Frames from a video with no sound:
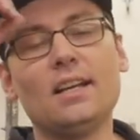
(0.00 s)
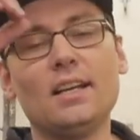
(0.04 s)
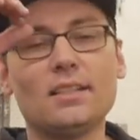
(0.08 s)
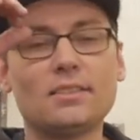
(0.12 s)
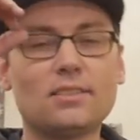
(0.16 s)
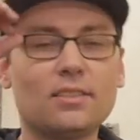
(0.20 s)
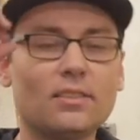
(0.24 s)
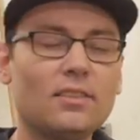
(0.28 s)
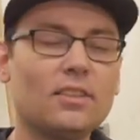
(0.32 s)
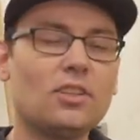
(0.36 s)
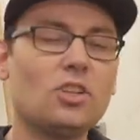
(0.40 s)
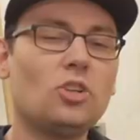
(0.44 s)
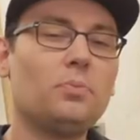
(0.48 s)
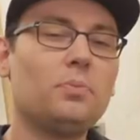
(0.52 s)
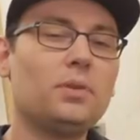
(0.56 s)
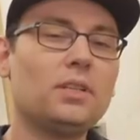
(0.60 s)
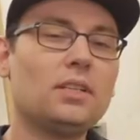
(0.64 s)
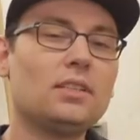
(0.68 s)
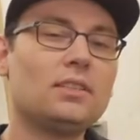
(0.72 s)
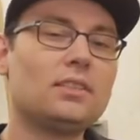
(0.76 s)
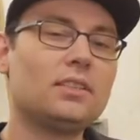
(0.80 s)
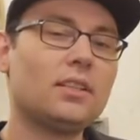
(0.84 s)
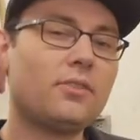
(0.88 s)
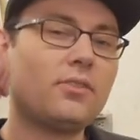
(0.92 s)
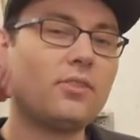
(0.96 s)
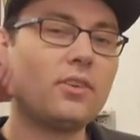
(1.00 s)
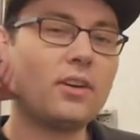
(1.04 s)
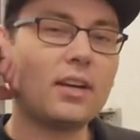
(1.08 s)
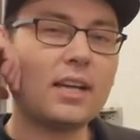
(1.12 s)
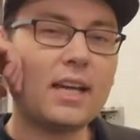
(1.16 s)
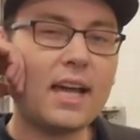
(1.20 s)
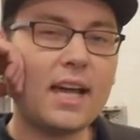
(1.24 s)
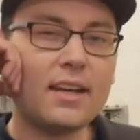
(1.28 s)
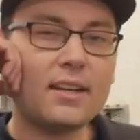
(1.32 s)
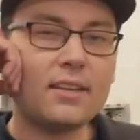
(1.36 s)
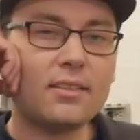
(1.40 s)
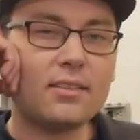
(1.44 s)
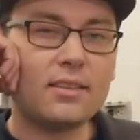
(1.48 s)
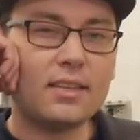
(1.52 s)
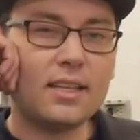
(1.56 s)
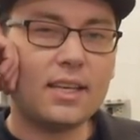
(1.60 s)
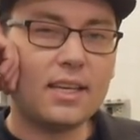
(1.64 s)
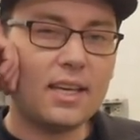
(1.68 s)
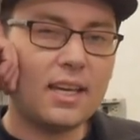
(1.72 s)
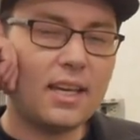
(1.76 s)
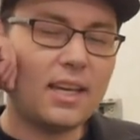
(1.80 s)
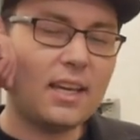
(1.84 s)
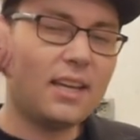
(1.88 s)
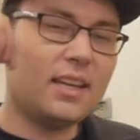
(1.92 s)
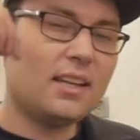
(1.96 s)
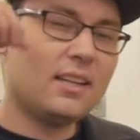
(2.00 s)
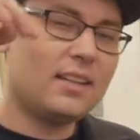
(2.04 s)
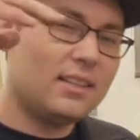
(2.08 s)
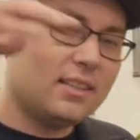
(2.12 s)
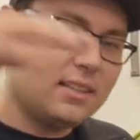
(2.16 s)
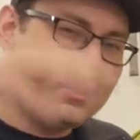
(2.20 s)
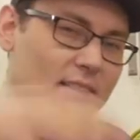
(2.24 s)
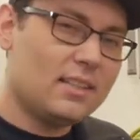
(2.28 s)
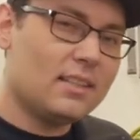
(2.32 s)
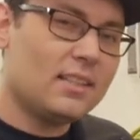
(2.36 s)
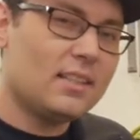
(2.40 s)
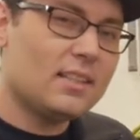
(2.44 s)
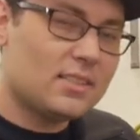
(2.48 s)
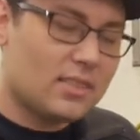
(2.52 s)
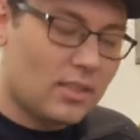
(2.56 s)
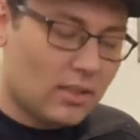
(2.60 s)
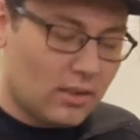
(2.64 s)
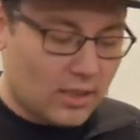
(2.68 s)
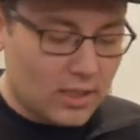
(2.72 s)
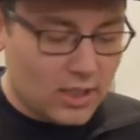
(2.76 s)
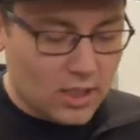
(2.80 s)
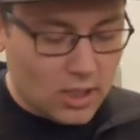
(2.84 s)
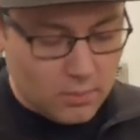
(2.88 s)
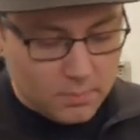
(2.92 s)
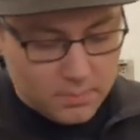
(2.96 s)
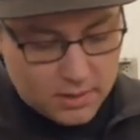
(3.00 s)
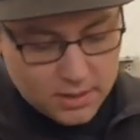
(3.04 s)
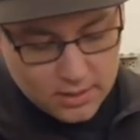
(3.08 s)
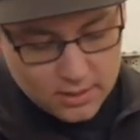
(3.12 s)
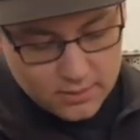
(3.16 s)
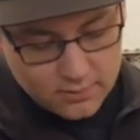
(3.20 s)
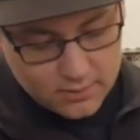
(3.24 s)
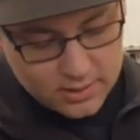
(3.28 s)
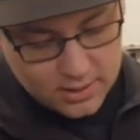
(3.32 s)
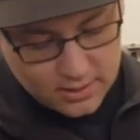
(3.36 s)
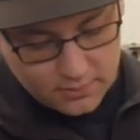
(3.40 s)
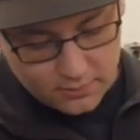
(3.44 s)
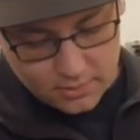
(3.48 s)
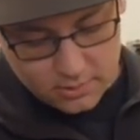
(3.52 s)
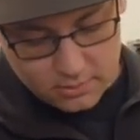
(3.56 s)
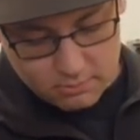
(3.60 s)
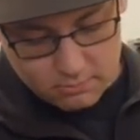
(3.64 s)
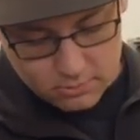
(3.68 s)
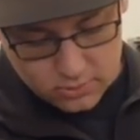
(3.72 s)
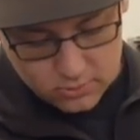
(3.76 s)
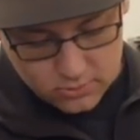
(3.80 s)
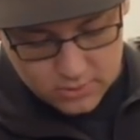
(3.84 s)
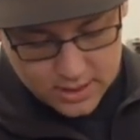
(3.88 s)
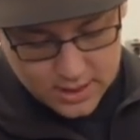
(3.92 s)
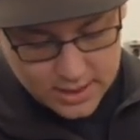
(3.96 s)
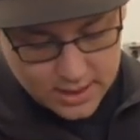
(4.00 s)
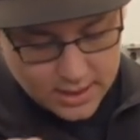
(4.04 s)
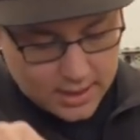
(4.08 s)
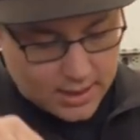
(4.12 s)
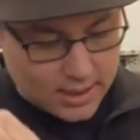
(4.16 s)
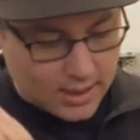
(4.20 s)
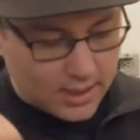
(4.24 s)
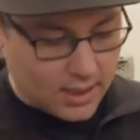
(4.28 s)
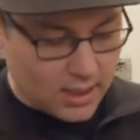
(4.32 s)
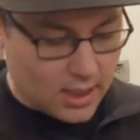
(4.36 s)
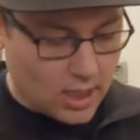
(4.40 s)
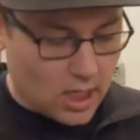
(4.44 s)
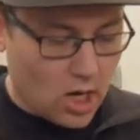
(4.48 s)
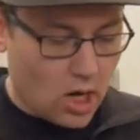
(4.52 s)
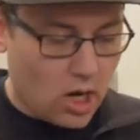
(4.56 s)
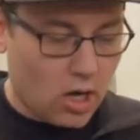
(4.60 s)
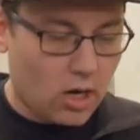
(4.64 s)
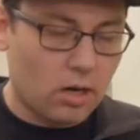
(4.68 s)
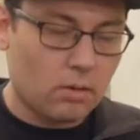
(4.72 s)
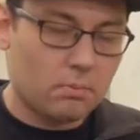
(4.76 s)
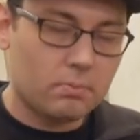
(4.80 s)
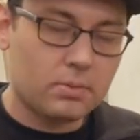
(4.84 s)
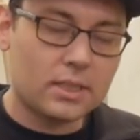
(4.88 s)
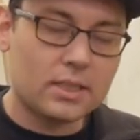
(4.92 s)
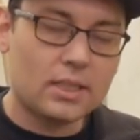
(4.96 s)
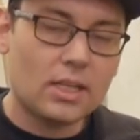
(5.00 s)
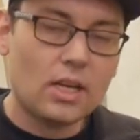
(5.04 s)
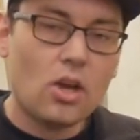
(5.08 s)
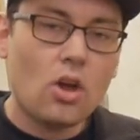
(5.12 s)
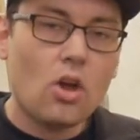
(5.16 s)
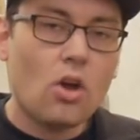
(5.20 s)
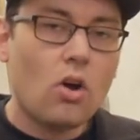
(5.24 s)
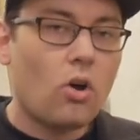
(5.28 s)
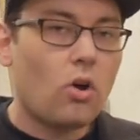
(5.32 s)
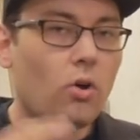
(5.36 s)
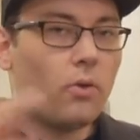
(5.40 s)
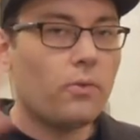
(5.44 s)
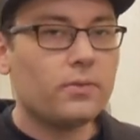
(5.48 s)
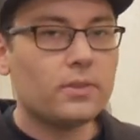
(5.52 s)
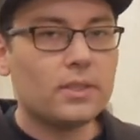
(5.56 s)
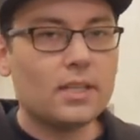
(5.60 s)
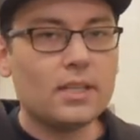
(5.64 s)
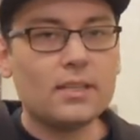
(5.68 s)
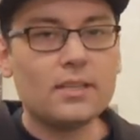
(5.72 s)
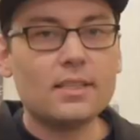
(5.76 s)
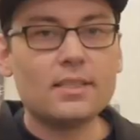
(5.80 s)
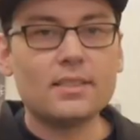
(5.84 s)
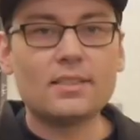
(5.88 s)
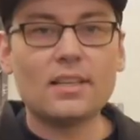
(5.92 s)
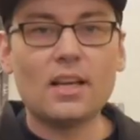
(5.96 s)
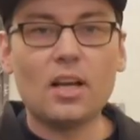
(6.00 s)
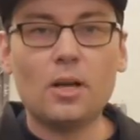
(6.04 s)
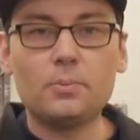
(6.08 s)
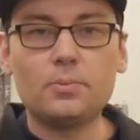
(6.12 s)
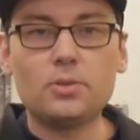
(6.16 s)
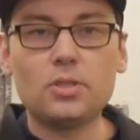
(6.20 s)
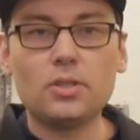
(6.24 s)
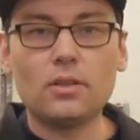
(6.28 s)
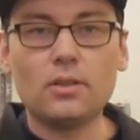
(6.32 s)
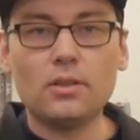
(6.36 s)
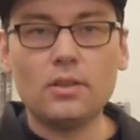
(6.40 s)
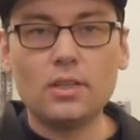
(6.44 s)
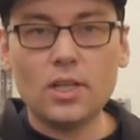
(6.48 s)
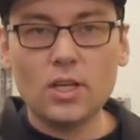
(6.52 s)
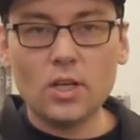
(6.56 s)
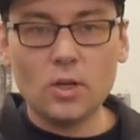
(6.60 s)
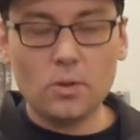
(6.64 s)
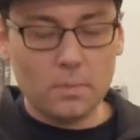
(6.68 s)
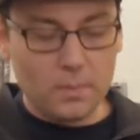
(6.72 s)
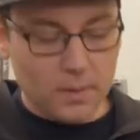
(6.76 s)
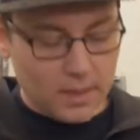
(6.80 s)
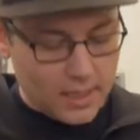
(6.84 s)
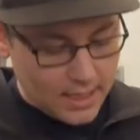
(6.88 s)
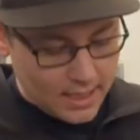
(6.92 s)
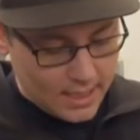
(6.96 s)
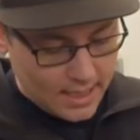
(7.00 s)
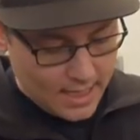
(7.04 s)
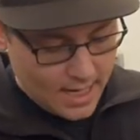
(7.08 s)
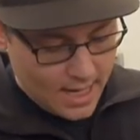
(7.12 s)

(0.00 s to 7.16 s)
It's a little bit different kind of thinking, and it, it is a little bit of a different routine in the car. But hopefully, this helped you a little bit.